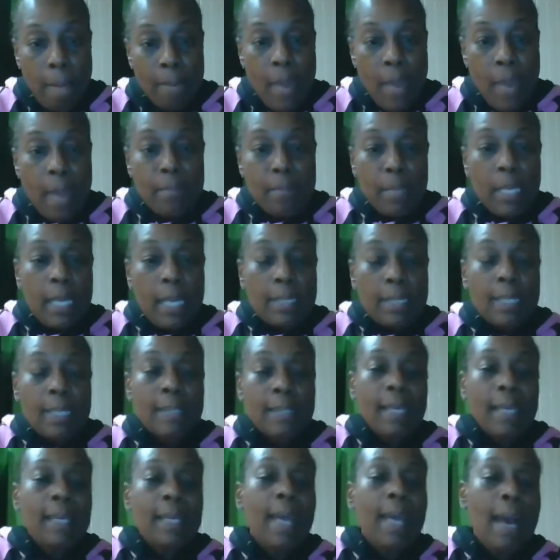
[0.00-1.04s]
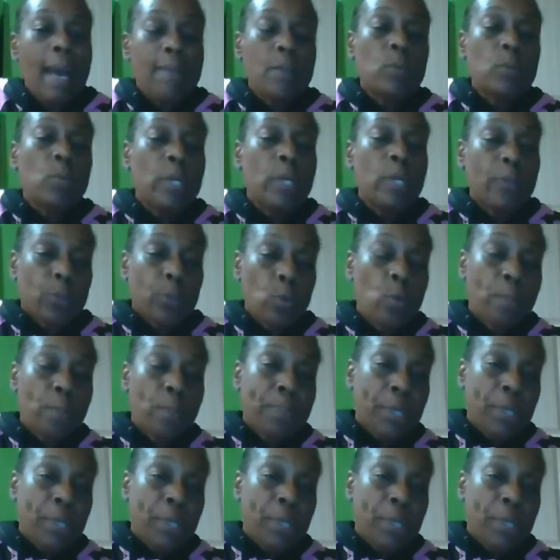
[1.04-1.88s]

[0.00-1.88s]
That means that they haven't went through